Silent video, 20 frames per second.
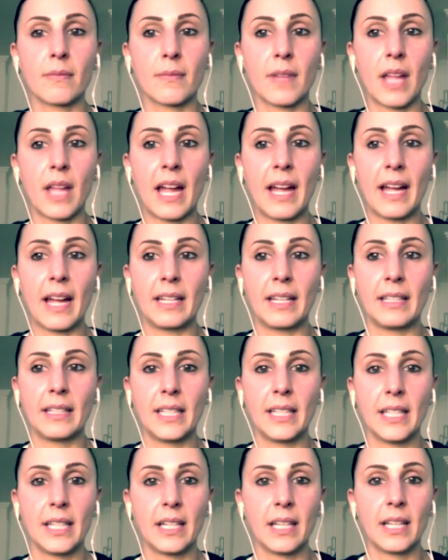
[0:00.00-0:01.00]
And
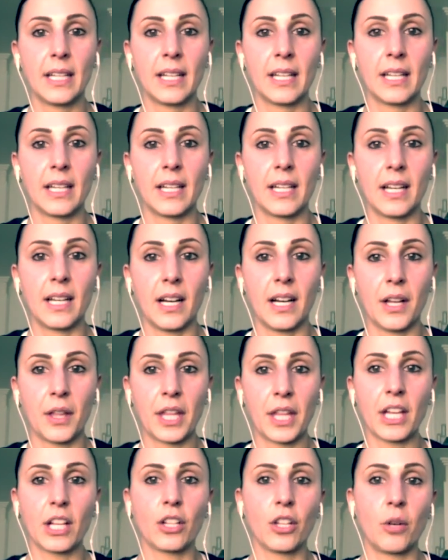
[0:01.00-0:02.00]
I
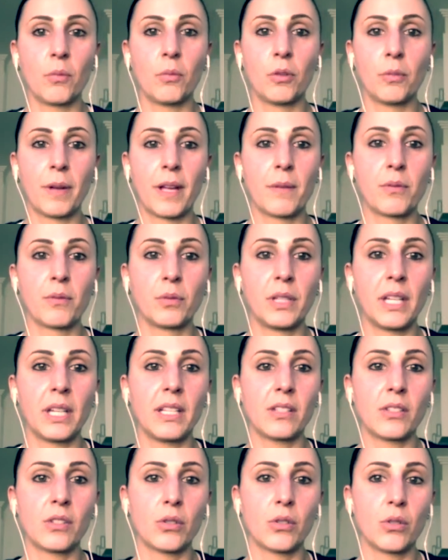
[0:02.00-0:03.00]
think a lot more people
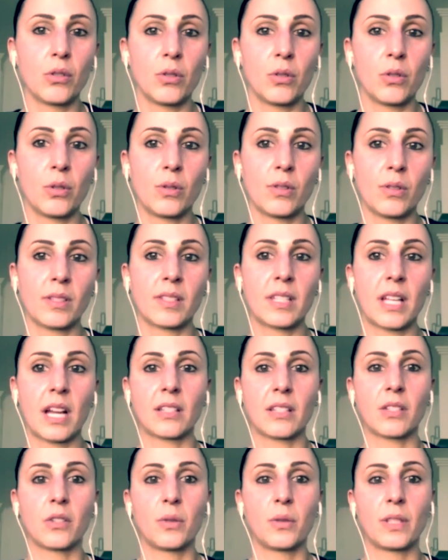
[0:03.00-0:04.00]
need to start
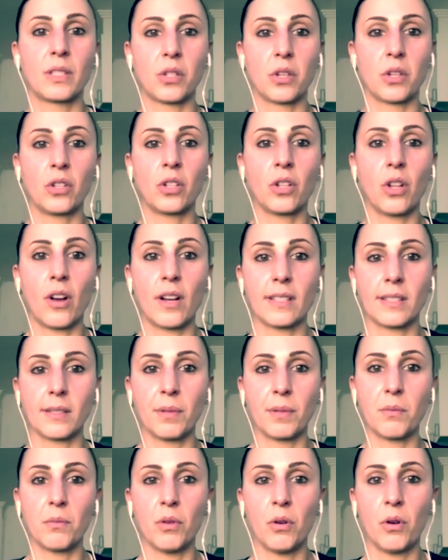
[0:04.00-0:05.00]
to internalize a
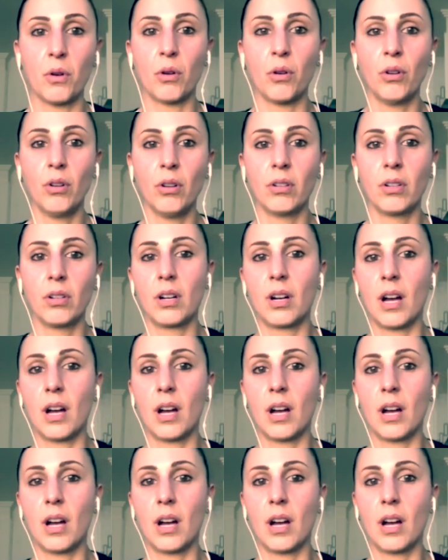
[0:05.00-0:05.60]
bit more